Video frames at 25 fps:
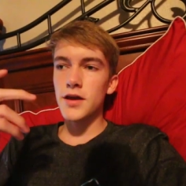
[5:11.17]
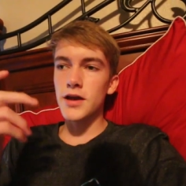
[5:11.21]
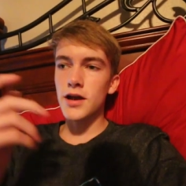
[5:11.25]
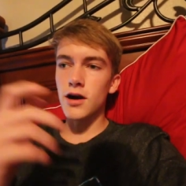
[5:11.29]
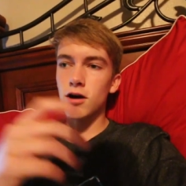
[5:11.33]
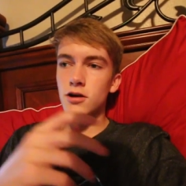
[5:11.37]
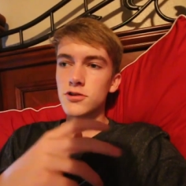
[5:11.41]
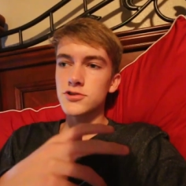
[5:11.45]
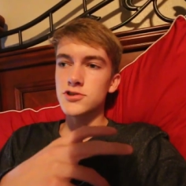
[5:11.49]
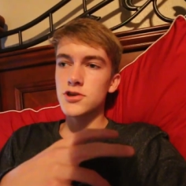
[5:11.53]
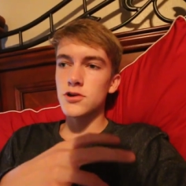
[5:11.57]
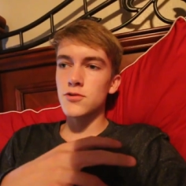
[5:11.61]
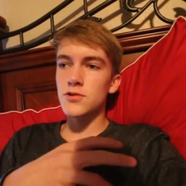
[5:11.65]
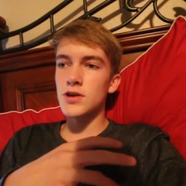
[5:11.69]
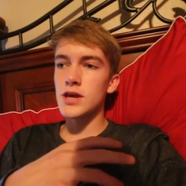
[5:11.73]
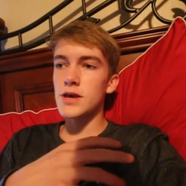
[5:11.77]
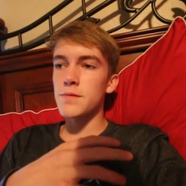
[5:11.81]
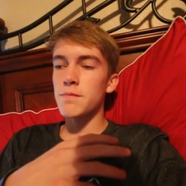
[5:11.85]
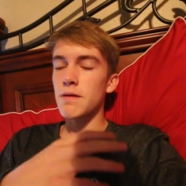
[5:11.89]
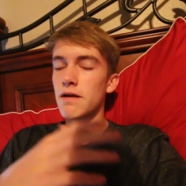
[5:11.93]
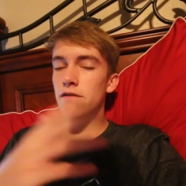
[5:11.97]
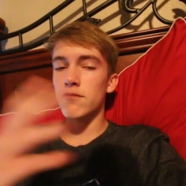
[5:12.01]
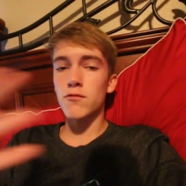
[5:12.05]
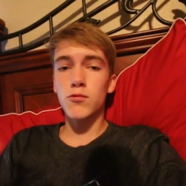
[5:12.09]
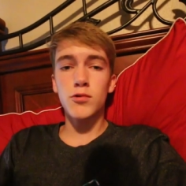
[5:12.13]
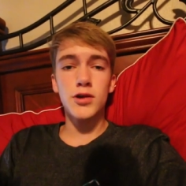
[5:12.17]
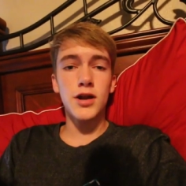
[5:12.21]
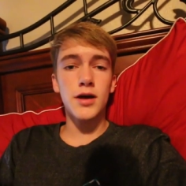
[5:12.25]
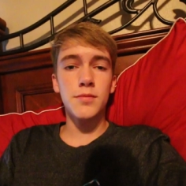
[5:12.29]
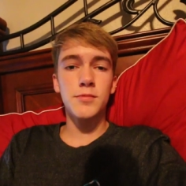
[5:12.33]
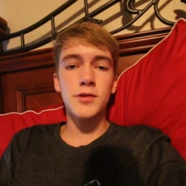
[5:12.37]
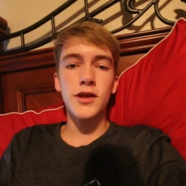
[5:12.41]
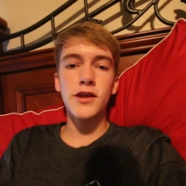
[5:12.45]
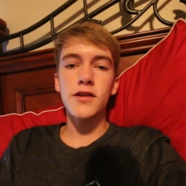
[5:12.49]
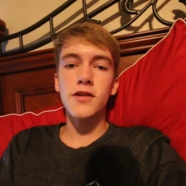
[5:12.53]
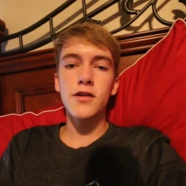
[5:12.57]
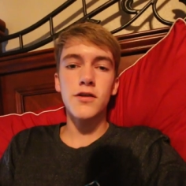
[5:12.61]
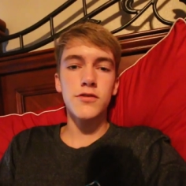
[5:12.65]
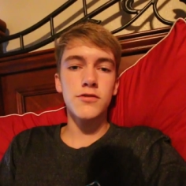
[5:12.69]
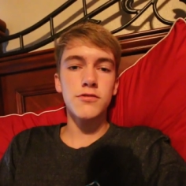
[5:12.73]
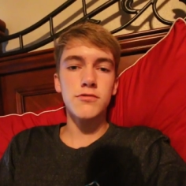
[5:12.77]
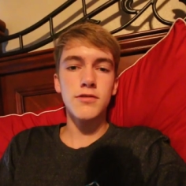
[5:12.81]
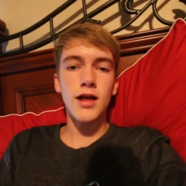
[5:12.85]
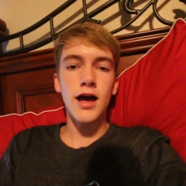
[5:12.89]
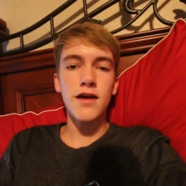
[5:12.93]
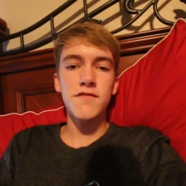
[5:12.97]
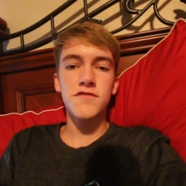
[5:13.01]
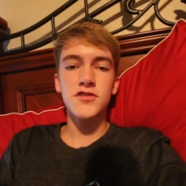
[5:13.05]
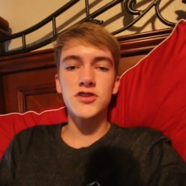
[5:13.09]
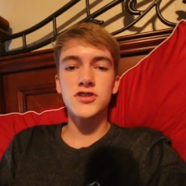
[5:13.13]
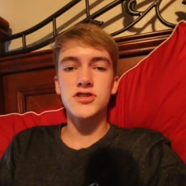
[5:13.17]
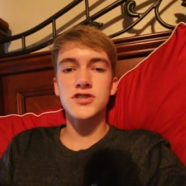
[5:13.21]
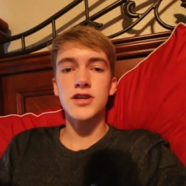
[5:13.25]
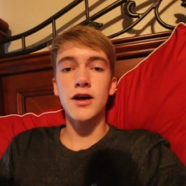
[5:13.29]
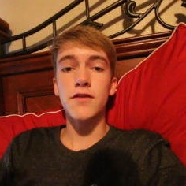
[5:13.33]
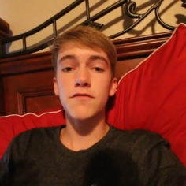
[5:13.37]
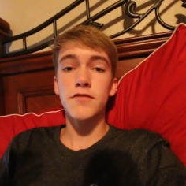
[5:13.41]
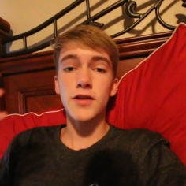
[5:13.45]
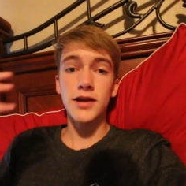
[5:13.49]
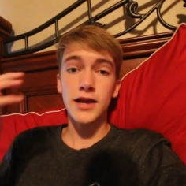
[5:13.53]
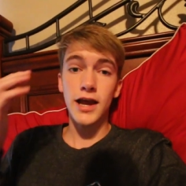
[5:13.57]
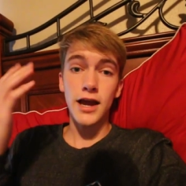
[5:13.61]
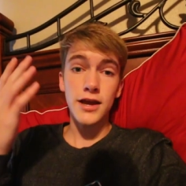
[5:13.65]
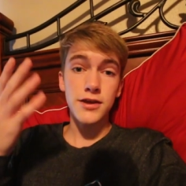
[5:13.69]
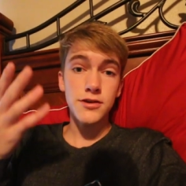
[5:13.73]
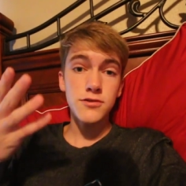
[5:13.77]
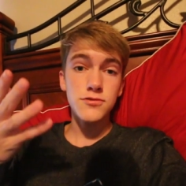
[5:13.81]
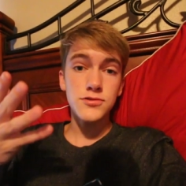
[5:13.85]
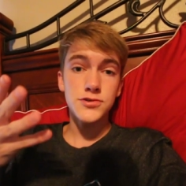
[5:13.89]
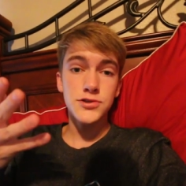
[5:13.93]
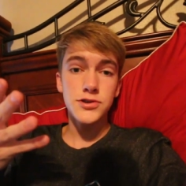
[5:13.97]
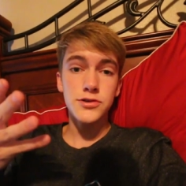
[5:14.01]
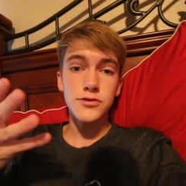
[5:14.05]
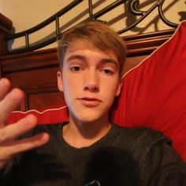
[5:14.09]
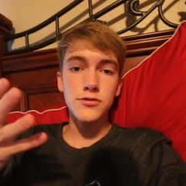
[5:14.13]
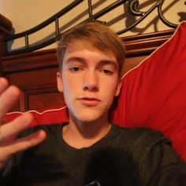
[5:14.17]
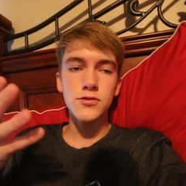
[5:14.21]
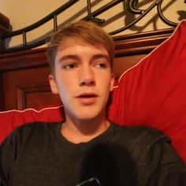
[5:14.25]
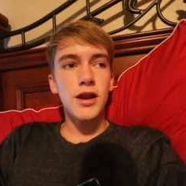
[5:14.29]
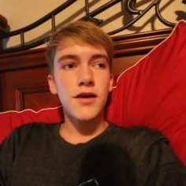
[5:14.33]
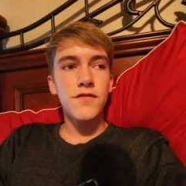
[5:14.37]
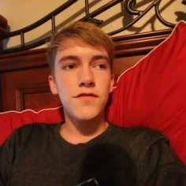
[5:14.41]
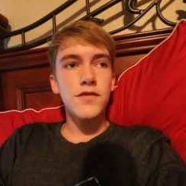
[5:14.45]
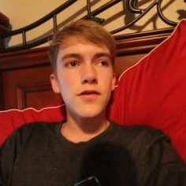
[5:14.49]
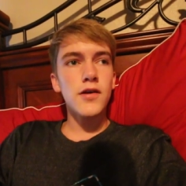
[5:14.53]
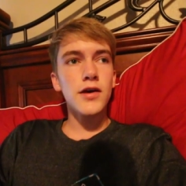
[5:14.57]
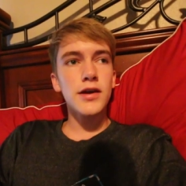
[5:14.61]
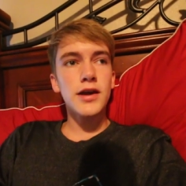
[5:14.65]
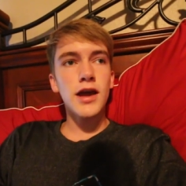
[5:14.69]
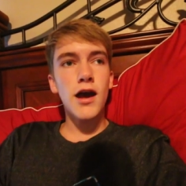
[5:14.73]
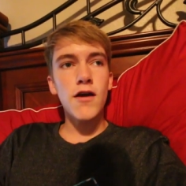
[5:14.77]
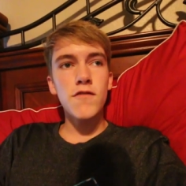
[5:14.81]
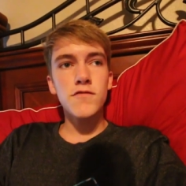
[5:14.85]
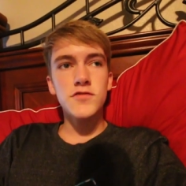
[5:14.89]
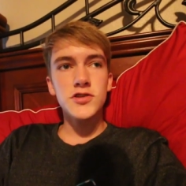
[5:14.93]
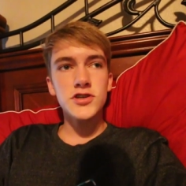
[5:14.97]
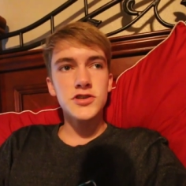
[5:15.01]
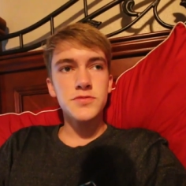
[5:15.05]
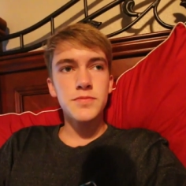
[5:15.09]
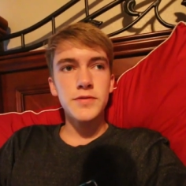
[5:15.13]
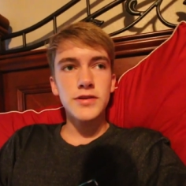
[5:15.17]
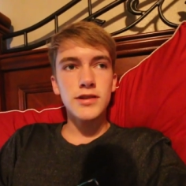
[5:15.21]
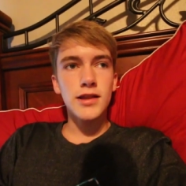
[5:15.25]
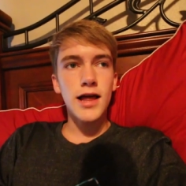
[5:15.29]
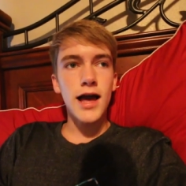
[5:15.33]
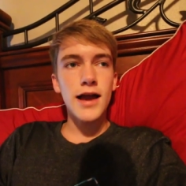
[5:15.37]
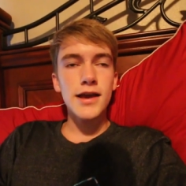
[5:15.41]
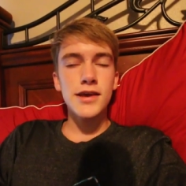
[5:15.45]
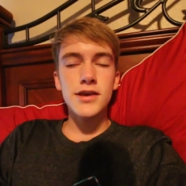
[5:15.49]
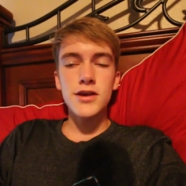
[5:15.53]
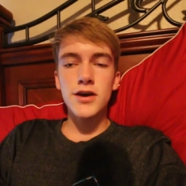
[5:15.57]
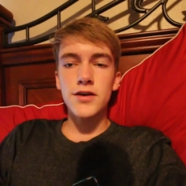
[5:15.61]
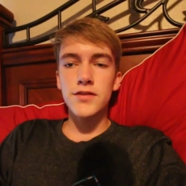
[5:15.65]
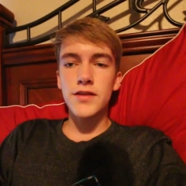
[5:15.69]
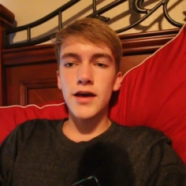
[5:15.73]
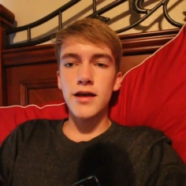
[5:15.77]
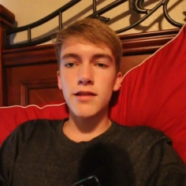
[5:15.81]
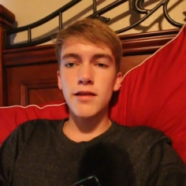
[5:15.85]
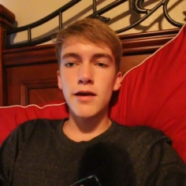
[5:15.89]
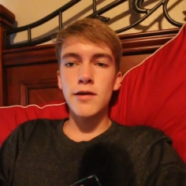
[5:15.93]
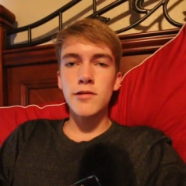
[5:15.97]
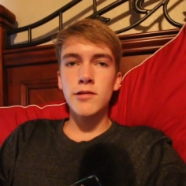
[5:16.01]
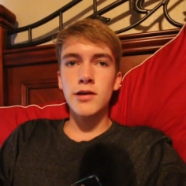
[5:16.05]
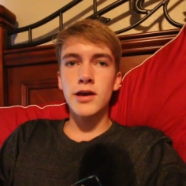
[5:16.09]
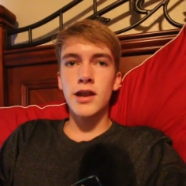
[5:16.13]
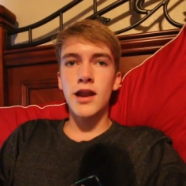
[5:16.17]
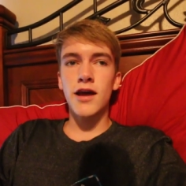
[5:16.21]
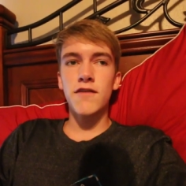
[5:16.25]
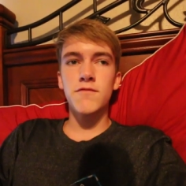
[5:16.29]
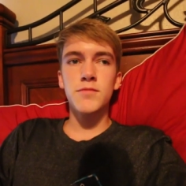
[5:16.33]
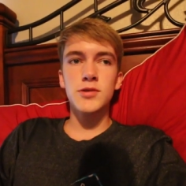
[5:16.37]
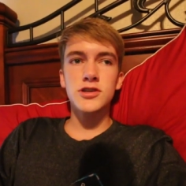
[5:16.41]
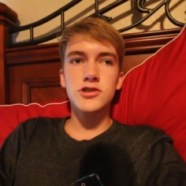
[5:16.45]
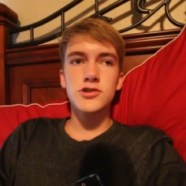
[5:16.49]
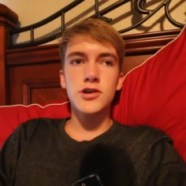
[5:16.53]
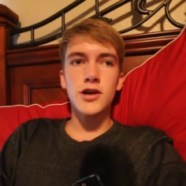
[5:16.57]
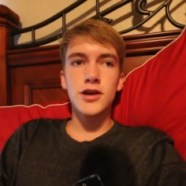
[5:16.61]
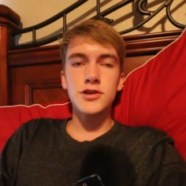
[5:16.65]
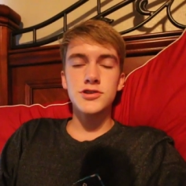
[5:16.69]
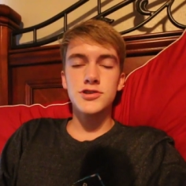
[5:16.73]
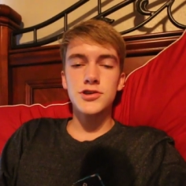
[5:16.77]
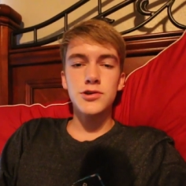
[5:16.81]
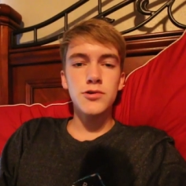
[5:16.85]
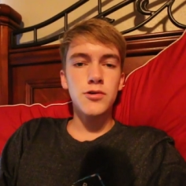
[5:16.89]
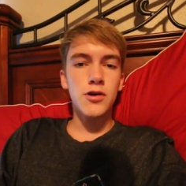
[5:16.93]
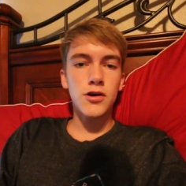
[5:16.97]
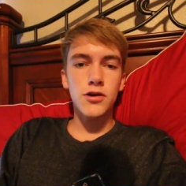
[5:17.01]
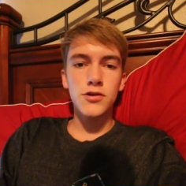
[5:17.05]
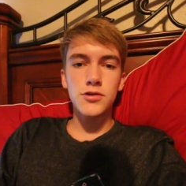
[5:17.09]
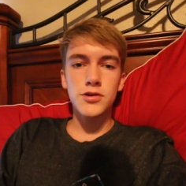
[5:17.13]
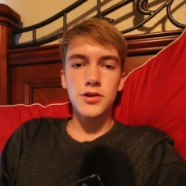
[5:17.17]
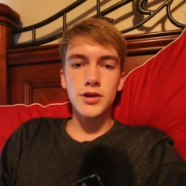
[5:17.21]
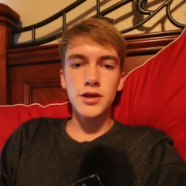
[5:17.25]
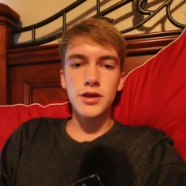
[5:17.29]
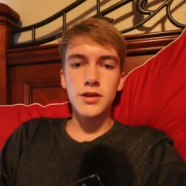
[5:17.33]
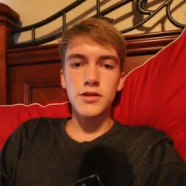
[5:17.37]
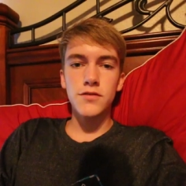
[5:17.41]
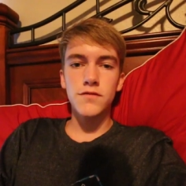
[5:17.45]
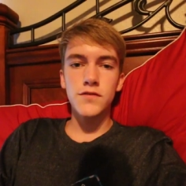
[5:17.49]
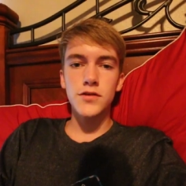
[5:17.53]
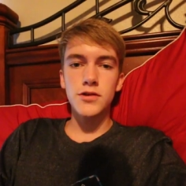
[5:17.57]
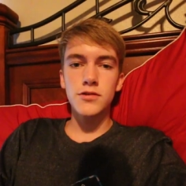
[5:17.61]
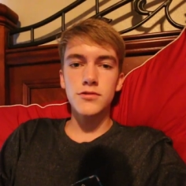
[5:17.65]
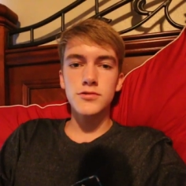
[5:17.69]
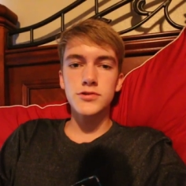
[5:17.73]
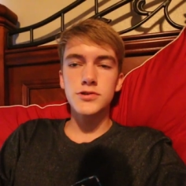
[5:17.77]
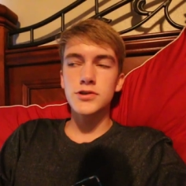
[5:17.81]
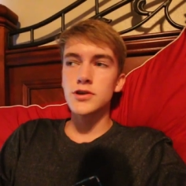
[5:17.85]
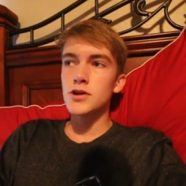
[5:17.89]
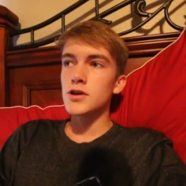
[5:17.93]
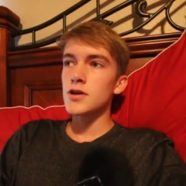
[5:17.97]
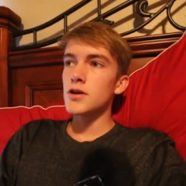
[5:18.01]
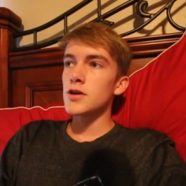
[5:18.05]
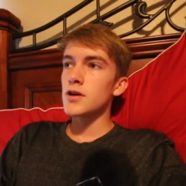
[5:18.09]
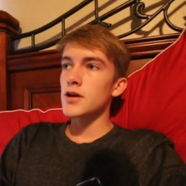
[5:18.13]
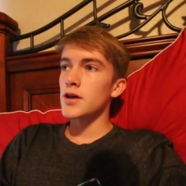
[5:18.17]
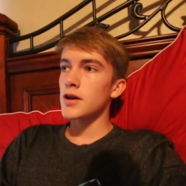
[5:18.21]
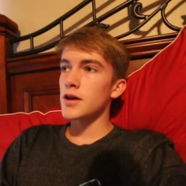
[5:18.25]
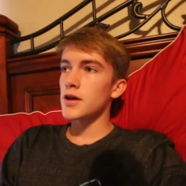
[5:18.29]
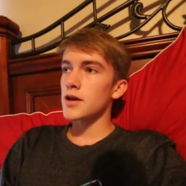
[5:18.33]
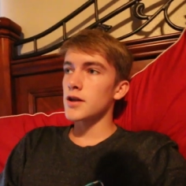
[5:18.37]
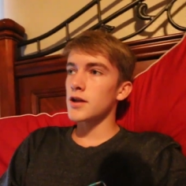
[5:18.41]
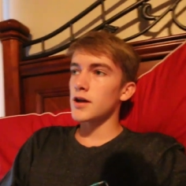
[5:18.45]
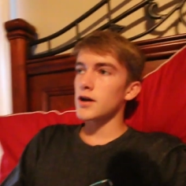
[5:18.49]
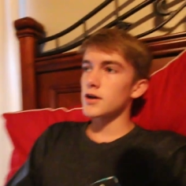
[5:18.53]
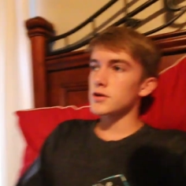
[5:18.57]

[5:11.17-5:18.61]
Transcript: they also keep everyone updated on their life and stuff like I used to, but I feel like I've just been lacking on that lately, and I've been trying too hard to get the views. And